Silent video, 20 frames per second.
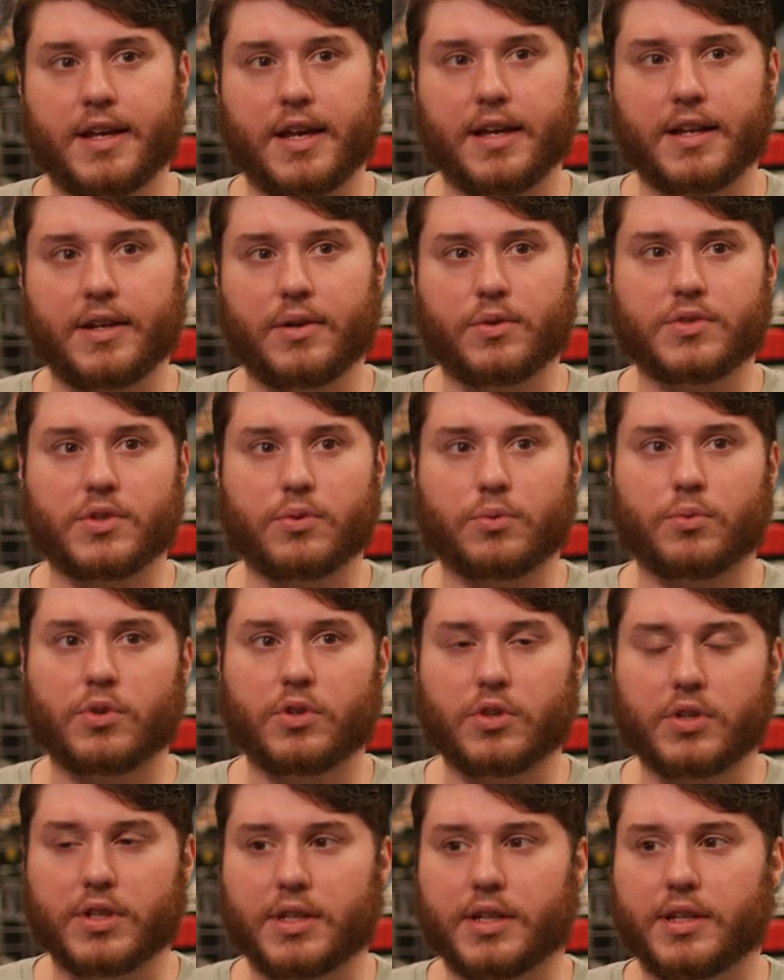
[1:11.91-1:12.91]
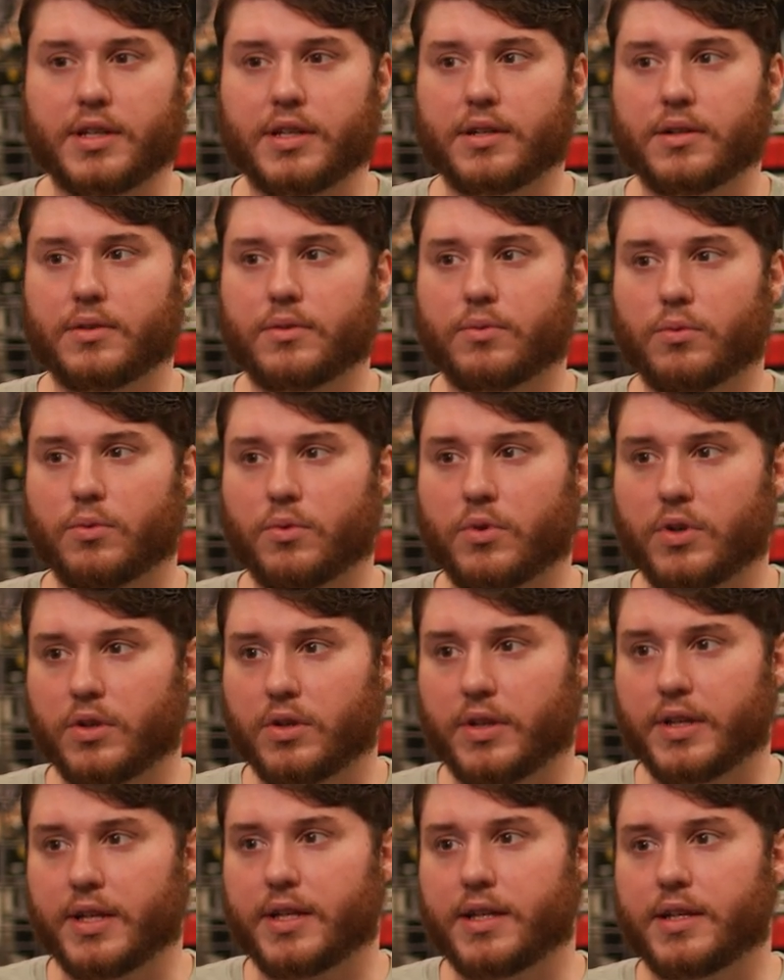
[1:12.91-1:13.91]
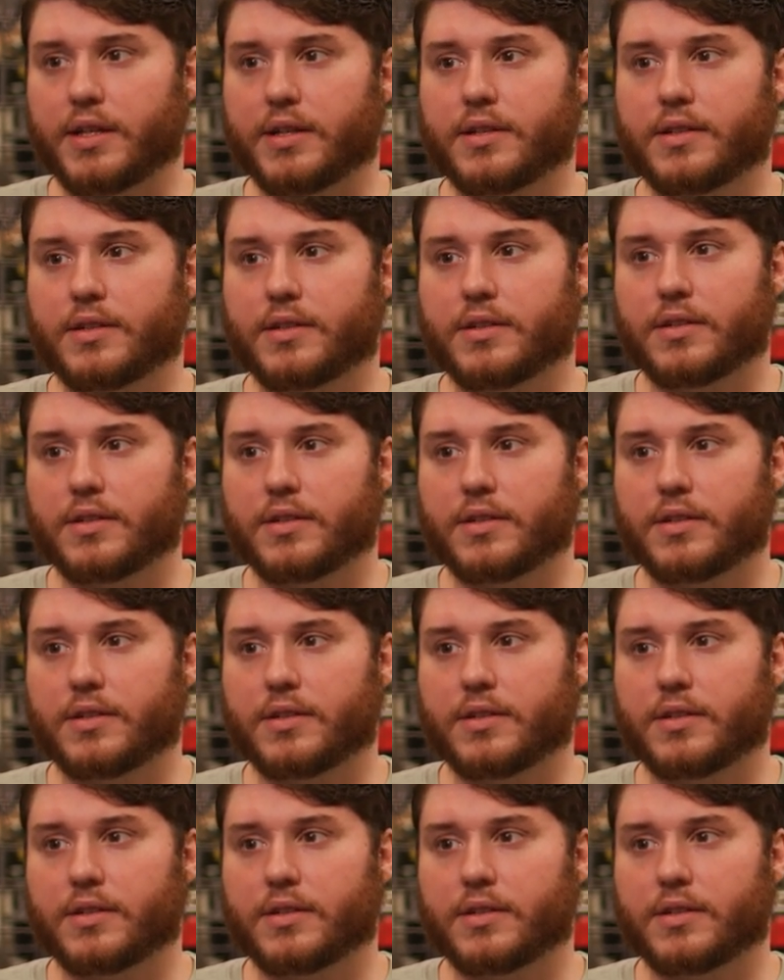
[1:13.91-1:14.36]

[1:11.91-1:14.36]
And it was a really, really